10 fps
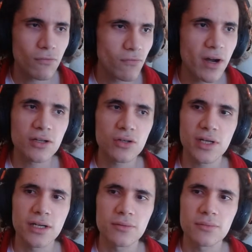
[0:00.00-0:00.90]
very
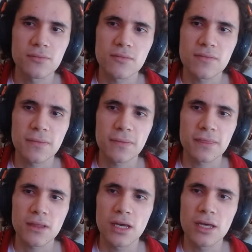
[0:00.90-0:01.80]
quickly.
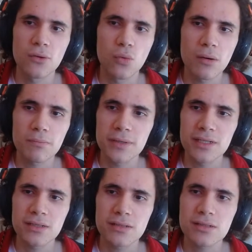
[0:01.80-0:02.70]
Either One
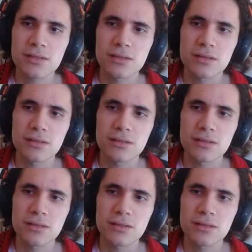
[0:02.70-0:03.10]
Piece